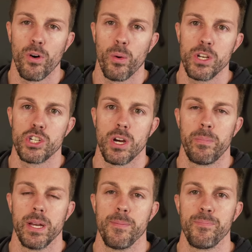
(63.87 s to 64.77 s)
we jump
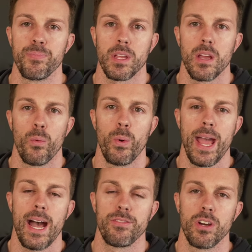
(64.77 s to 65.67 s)
in, we
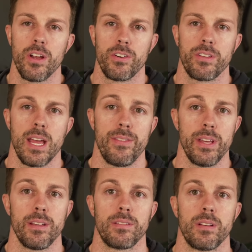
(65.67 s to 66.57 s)
have to understand
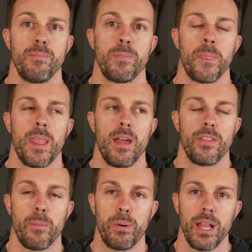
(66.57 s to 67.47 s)
this.
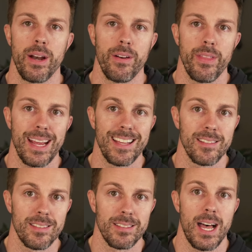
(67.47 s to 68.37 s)
The player that can
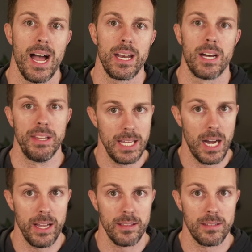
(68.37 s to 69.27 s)
slide on the
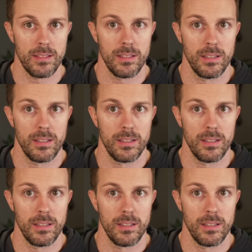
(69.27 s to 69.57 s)
ice